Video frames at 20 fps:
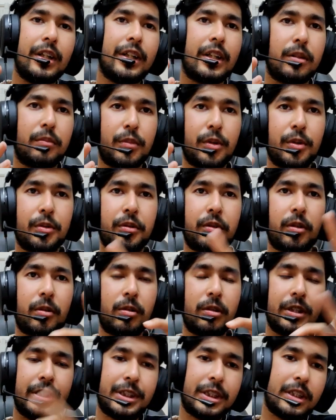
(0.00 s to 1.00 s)
of Giratina, both
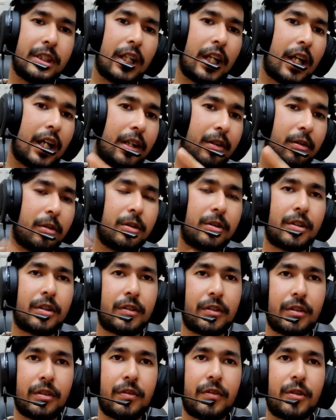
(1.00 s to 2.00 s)
Origin and
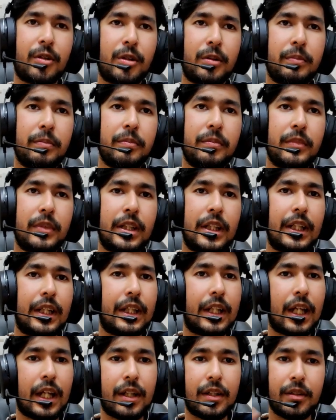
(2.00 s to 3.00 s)
Altered form, they
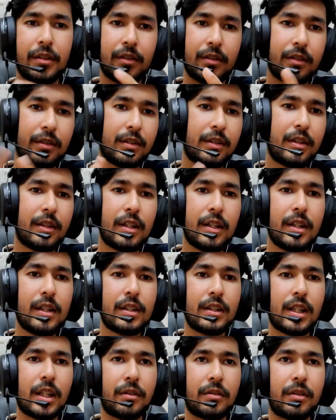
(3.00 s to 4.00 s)
can
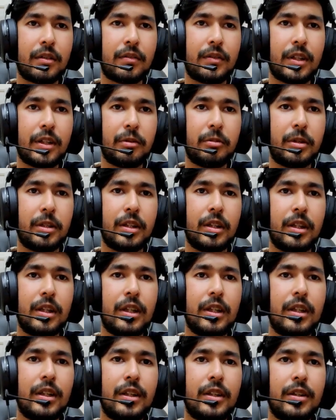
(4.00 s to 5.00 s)
counter very well.
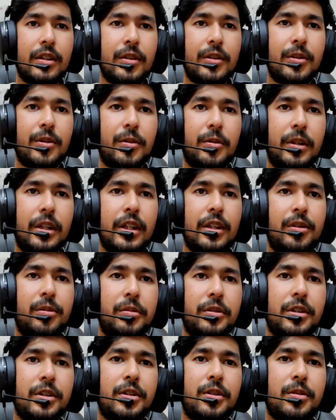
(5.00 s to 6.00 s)
So he
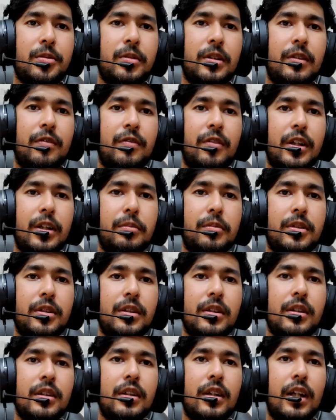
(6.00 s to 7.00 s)
switches to
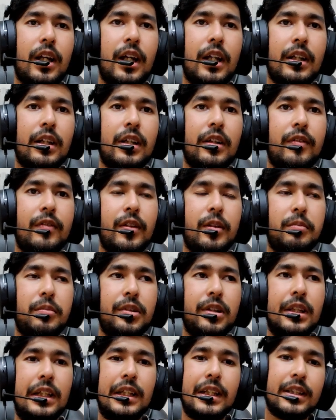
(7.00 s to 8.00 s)
Clefable, and
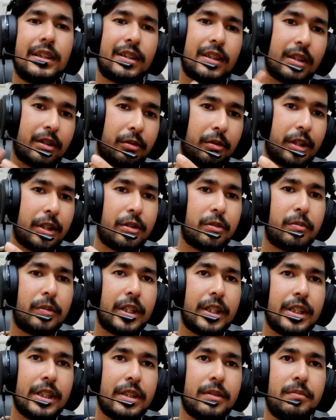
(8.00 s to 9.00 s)
Clefable is a threat to
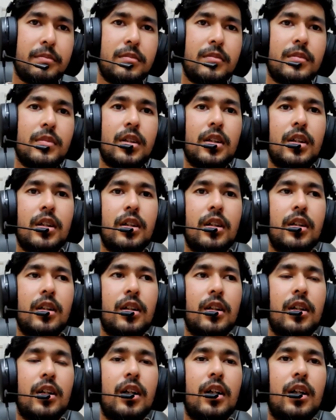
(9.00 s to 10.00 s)
my team.
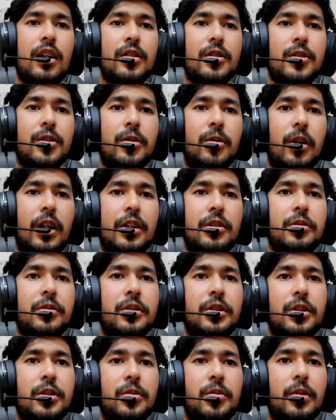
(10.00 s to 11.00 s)
So I
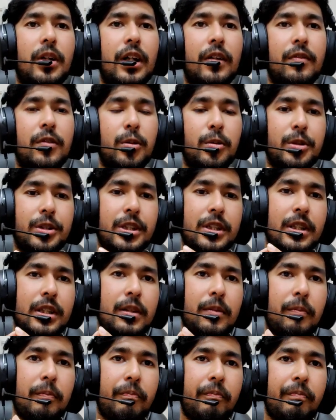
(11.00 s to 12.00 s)
switch to
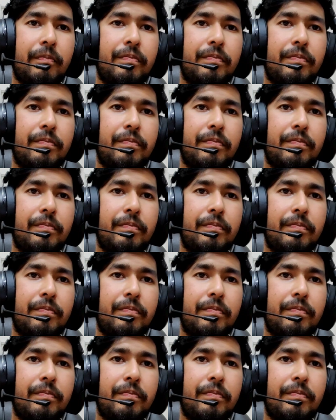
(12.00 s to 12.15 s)
Typhlosion,